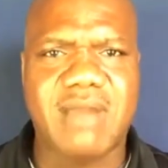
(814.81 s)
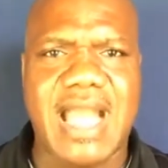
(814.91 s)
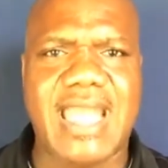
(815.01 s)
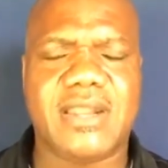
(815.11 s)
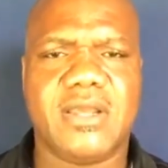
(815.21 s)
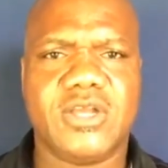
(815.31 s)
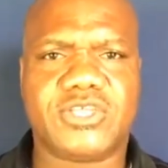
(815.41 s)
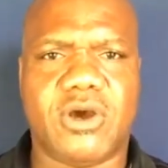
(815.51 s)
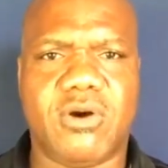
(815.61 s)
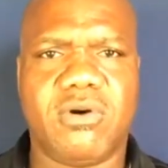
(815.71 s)
right?
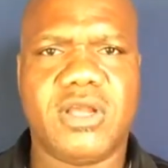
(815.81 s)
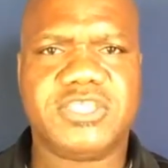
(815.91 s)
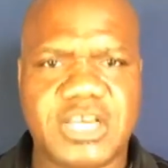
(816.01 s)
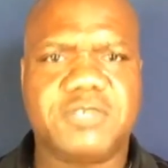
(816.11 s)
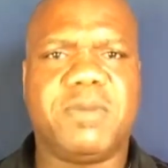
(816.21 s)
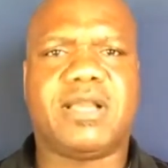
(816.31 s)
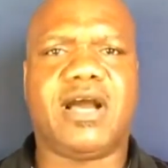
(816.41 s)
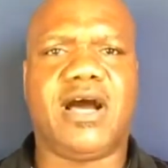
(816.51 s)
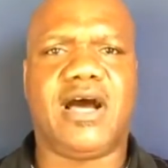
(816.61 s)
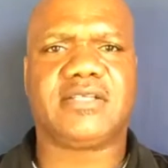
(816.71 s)
So just
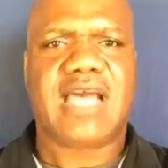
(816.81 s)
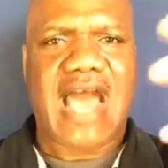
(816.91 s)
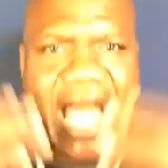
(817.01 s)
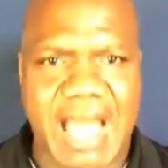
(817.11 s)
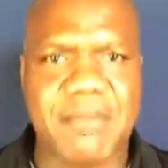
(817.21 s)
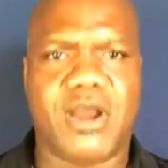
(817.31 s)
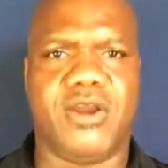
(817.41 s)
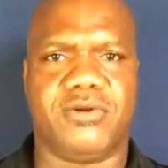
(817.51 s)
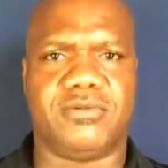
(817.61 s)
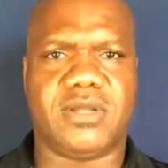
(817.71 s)
because I'm
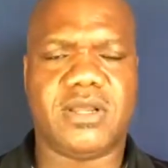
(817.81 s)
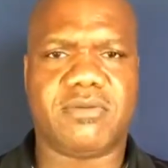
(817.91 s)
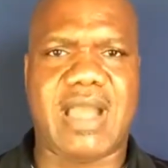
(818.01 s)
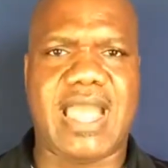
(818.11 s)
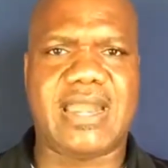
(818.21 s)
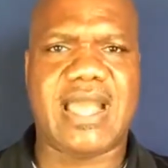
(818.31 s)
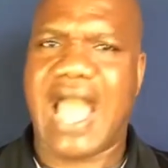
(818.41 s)
hurt, right?